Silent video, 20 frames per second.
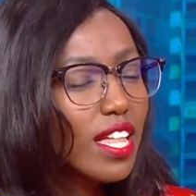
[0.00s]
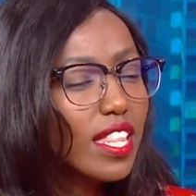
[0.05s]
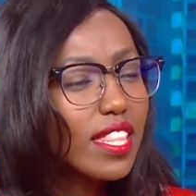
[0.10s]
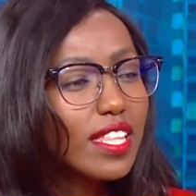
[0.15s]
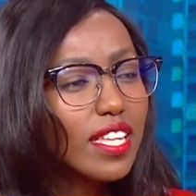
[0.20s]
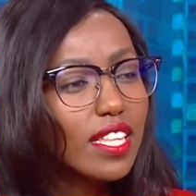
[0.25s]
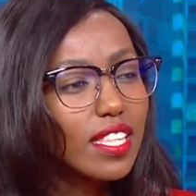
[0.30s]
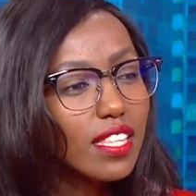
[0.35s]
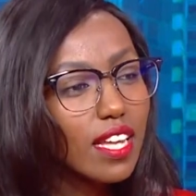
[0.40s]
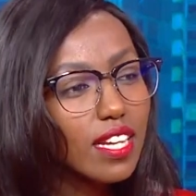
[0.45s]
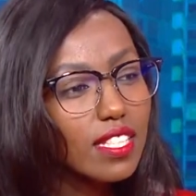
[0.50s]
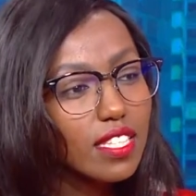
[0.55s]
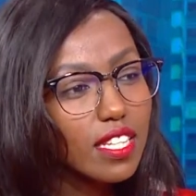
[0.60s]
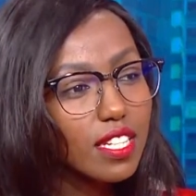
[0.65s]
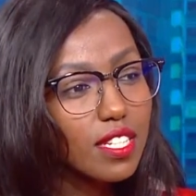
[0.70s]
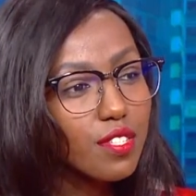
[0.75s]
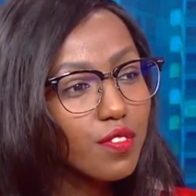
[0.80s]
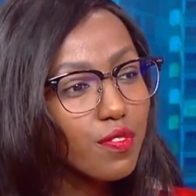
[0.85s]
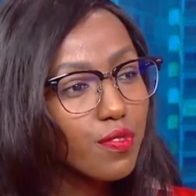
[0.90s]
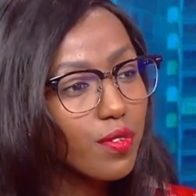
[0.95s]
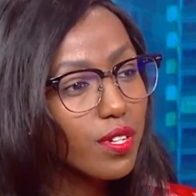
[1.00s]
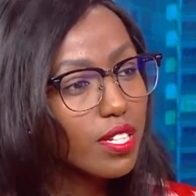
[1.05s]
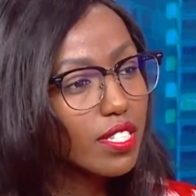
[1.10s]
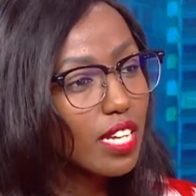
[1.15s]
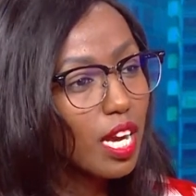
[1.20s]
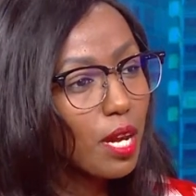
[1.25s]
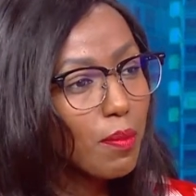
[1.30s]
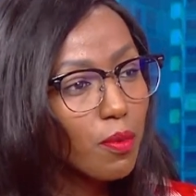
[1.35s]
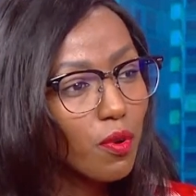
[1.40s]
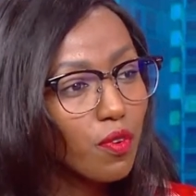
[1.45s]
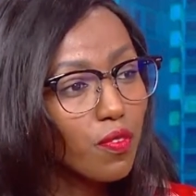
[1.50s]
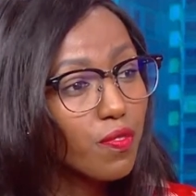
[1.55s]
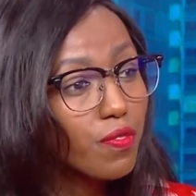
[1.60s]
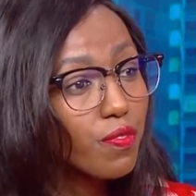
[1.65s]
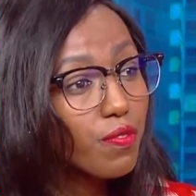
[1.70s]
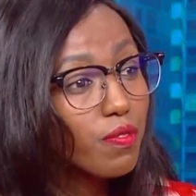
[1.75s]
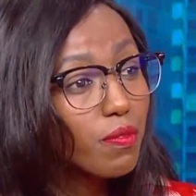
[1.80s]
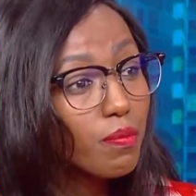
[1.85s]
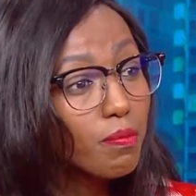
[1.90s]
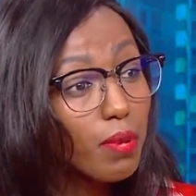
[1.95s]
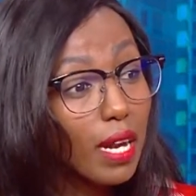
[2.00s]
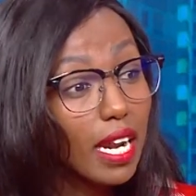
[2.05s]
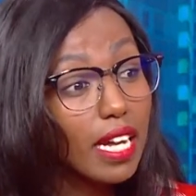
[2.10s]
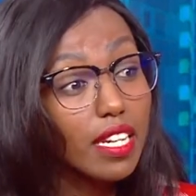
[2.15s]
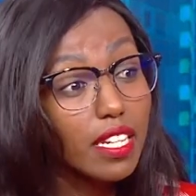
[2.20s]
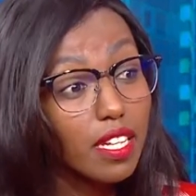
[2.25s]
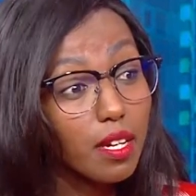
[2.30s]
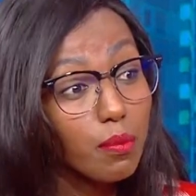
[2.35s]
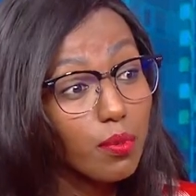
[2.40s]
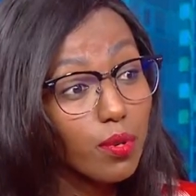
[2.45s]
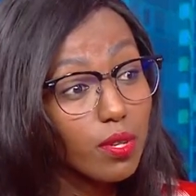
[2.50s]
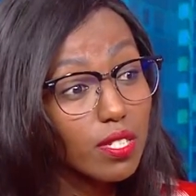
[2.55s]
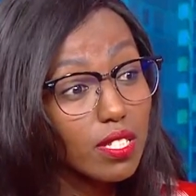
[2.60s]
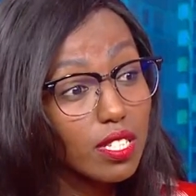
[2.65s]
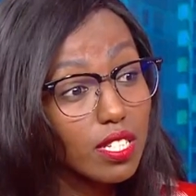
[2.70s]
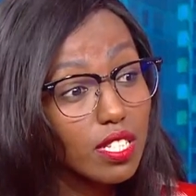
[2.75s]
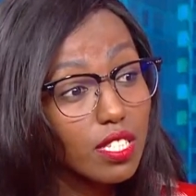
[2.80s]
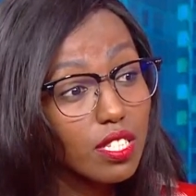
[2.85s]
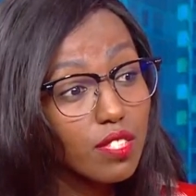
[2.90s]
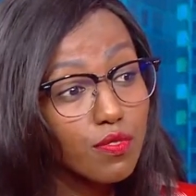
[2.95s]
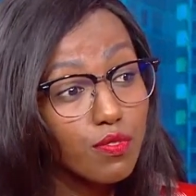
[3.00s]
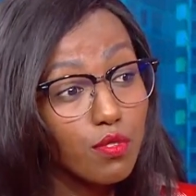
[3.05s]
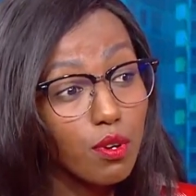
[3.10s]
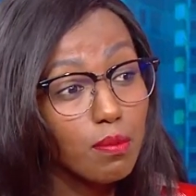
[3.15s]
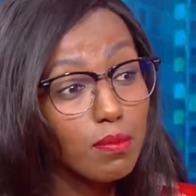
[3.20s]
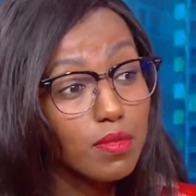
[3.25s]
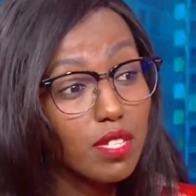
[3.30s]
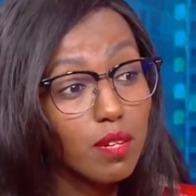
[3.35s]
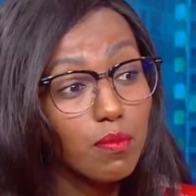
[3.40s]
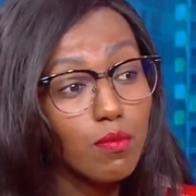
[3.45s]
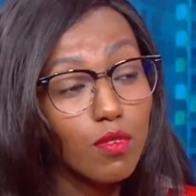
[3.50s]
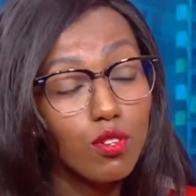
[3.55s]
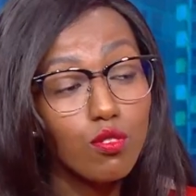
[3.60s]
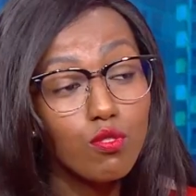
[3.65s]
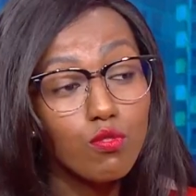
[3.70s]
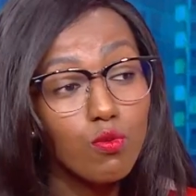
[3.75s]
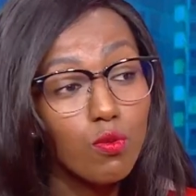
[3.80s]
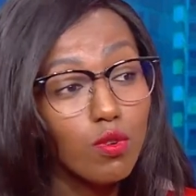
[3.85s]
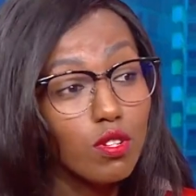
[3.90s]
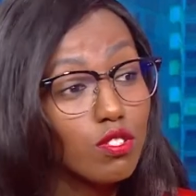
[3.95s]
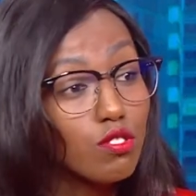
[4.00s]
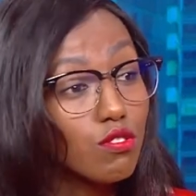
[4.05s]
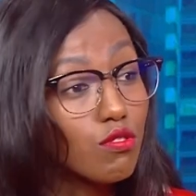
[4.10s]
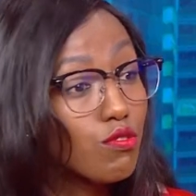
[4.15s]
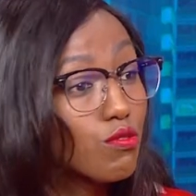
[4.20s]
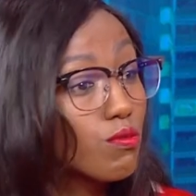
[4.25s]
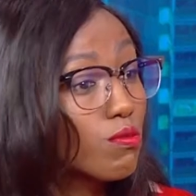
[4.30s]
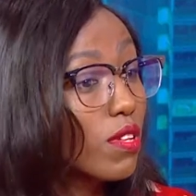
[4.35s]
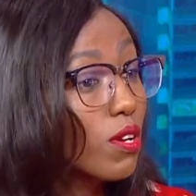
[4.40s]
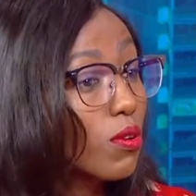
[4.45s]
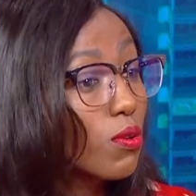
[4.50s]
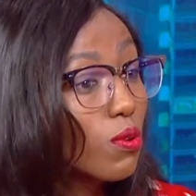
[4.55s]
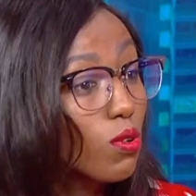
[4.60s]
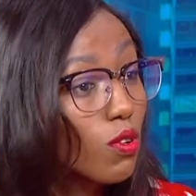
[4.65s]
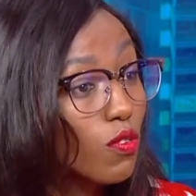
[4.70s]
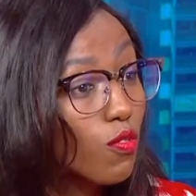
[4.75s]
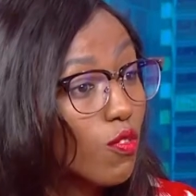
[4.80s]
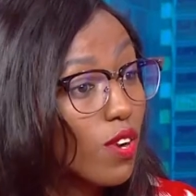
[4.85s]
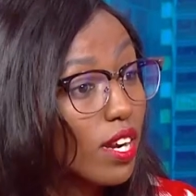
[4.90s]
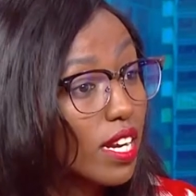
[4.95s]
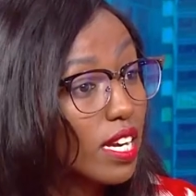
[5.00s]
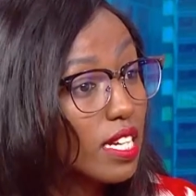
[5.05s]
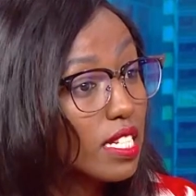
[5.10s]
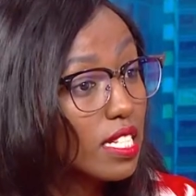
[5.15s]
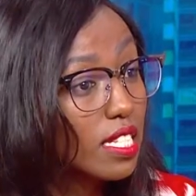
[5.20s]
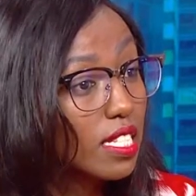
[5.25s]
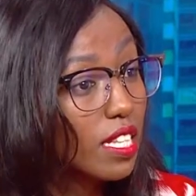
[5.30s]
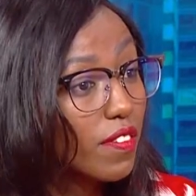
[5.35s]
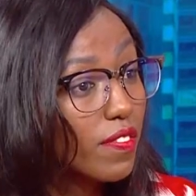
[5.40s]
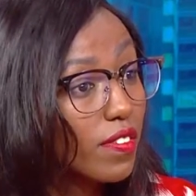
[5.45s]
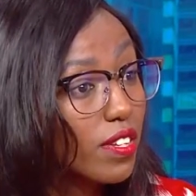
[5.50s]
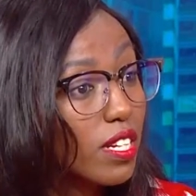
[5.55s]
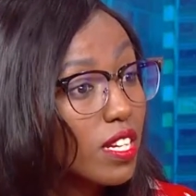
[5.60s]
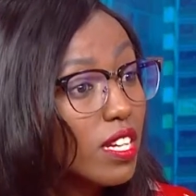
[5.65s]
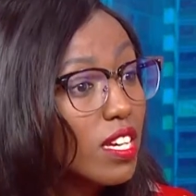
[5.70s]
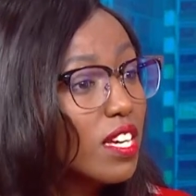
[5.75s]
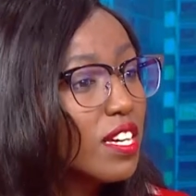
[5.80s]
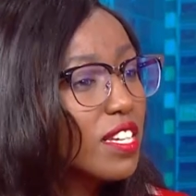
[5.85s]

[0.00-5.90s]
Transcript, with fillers: then that's a different type of planning process from someone who wants to do the whole of 197,